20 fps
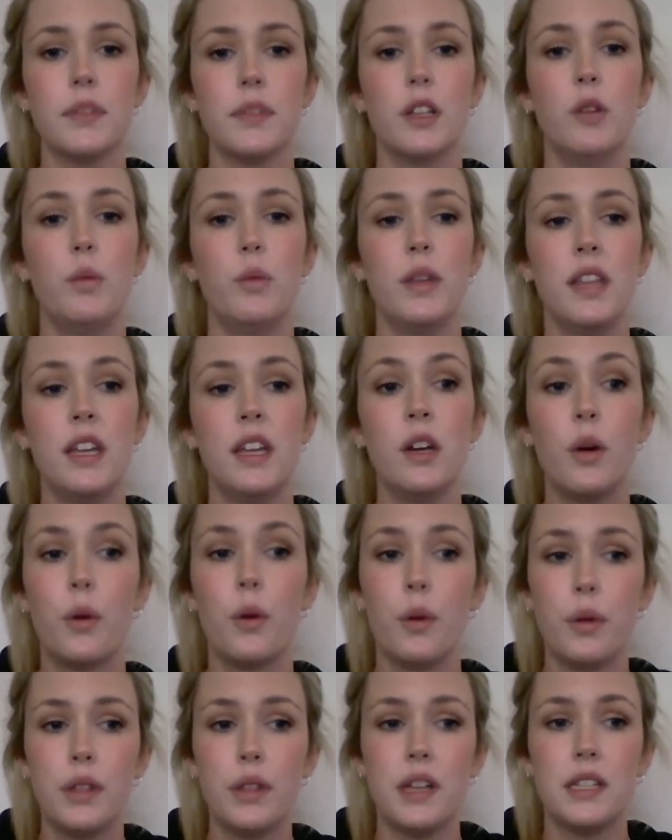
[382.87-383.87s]
Within
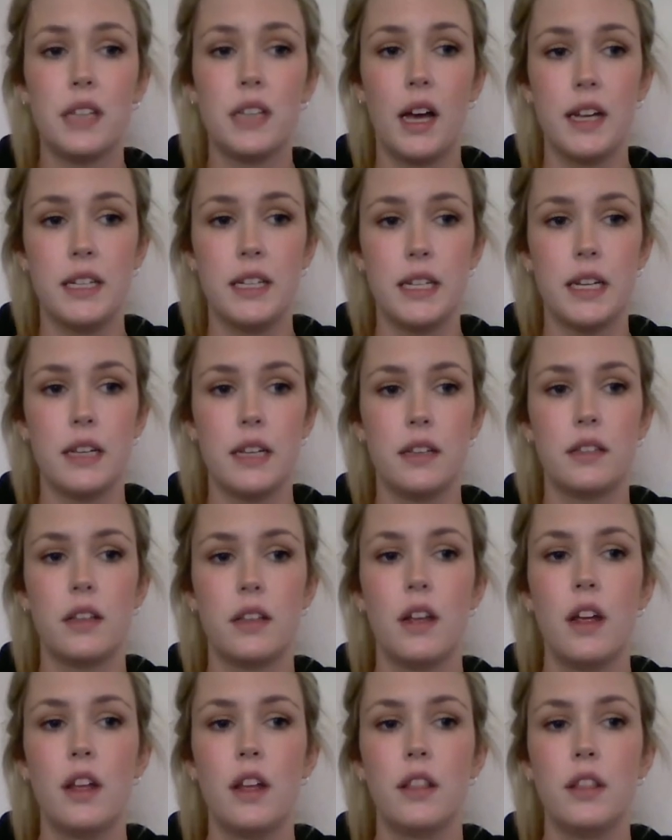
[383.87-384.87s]
all these ideas,
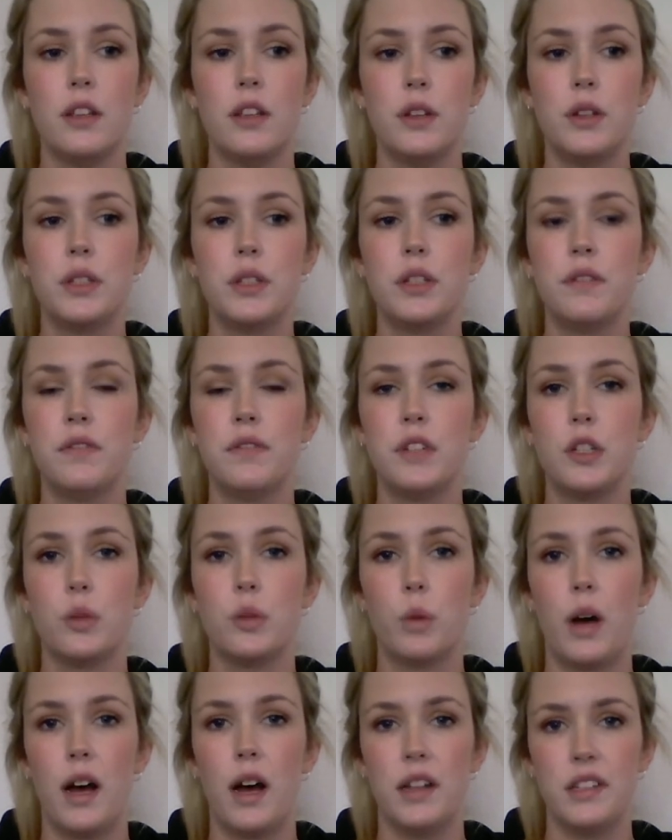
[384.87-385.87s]
the use of visual
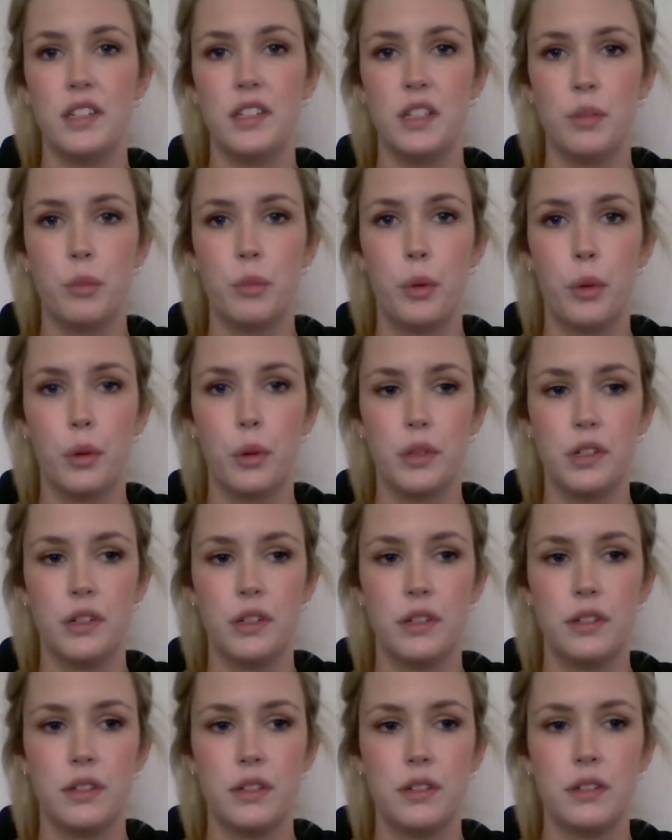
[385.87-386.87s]
arts is
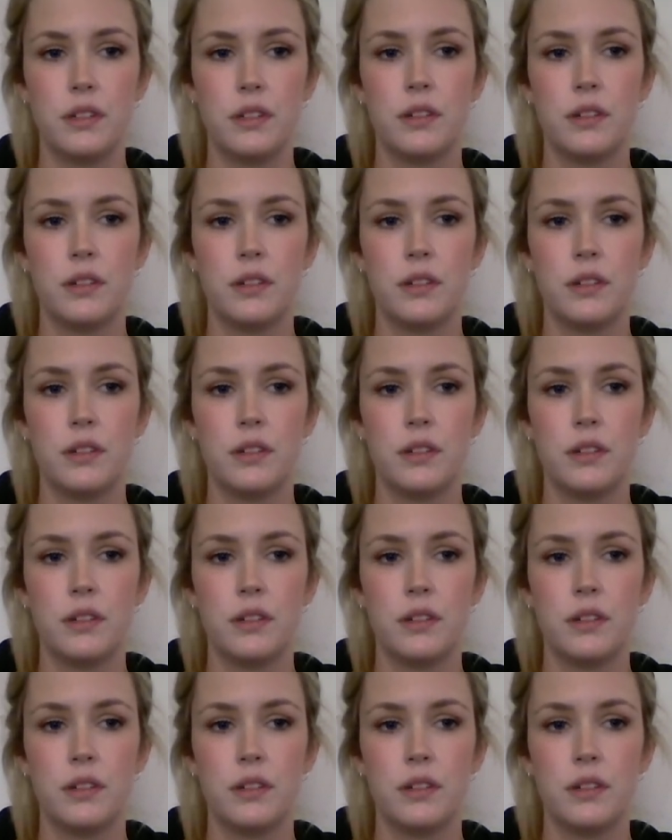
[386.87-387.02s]
important.